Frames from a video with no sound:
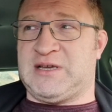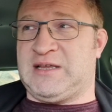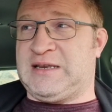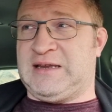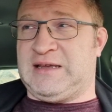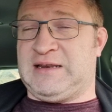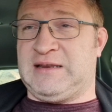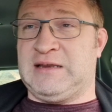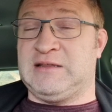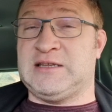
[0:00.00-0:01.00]

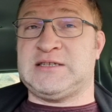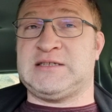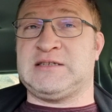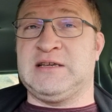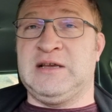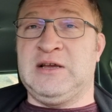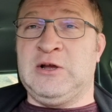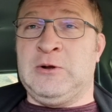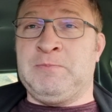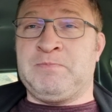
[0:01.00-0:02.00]
and
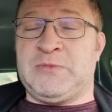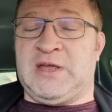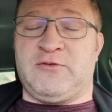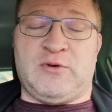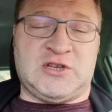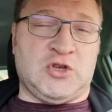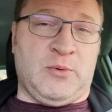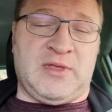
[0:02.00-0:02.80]
the interview I saw